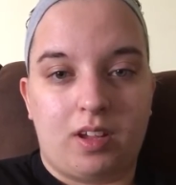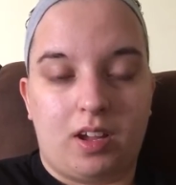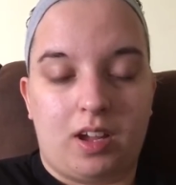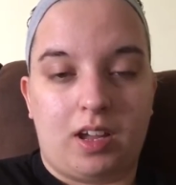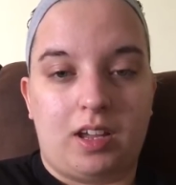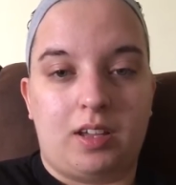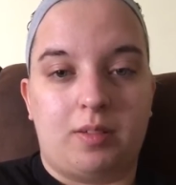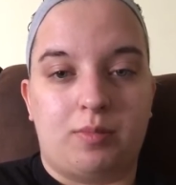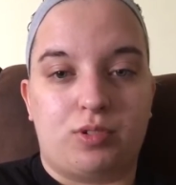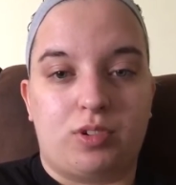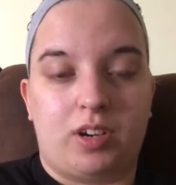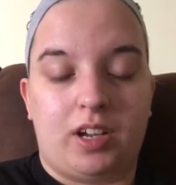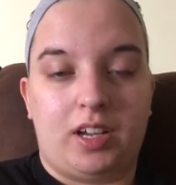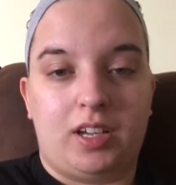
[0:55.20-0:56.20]
I am
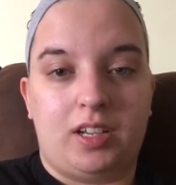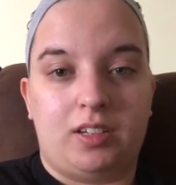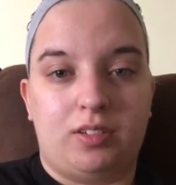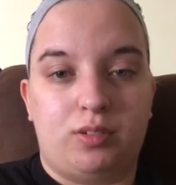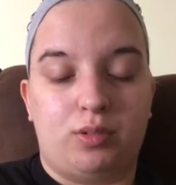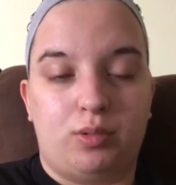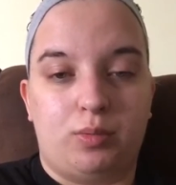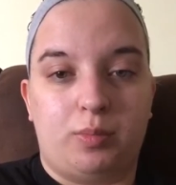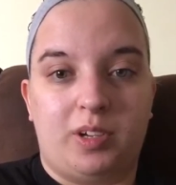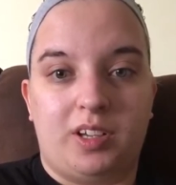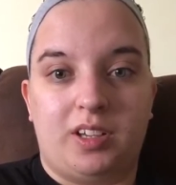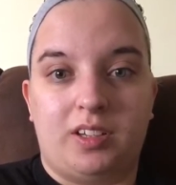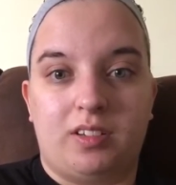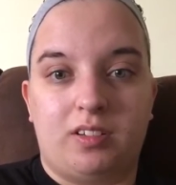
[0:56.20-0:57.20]
trying to
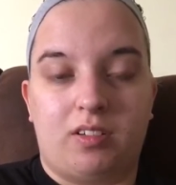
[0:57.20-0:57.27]
put